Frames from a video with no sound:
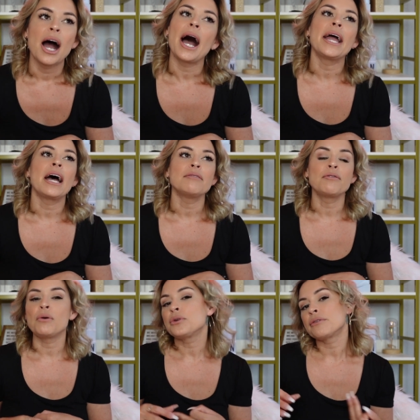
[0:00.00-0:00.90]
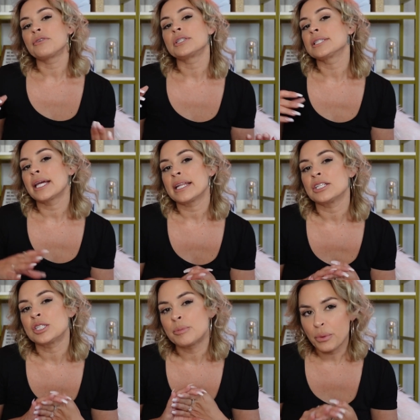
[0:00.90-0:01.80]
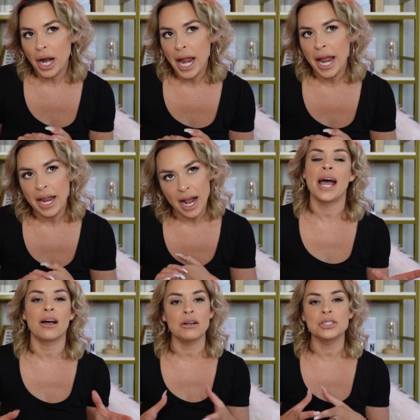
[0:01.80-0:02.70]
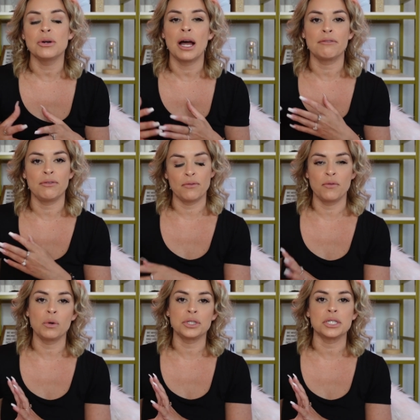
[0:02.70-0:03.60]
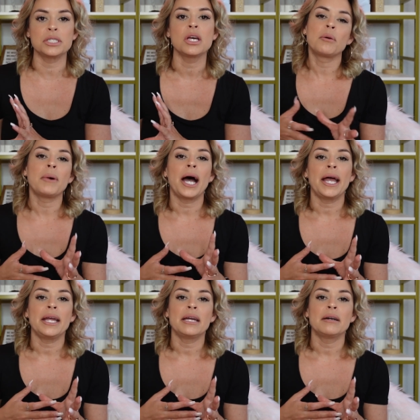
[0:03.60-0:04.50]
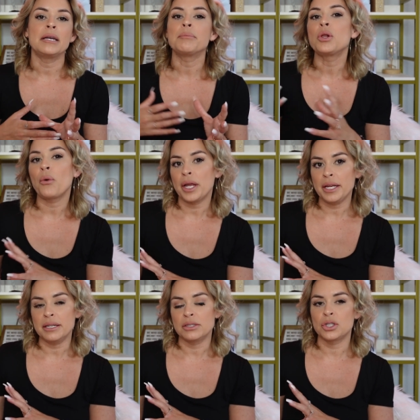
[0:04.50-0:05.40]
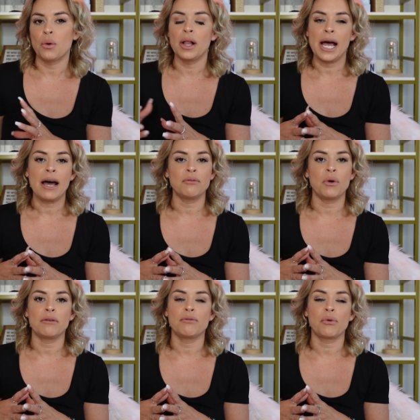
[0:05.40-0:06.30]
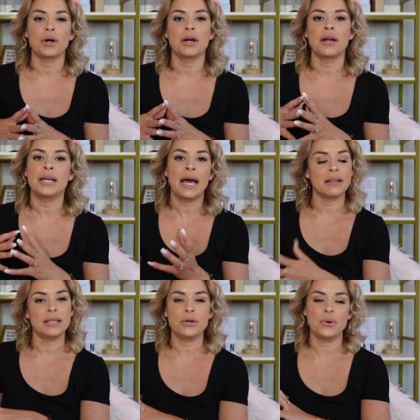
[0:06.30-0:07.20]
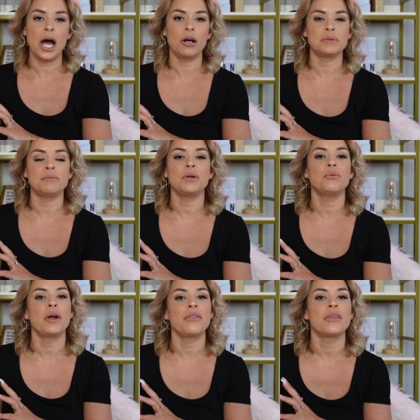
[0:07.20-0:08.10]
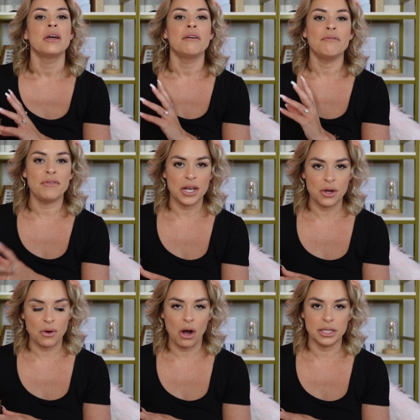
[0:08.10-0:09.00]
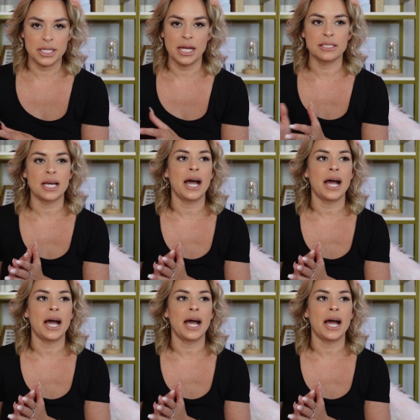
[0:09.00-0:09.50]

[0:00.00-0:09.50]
I have a folder for Slay the Spray. I also have folders for my employees. So I'll have one for Natalie, who helps me with video content.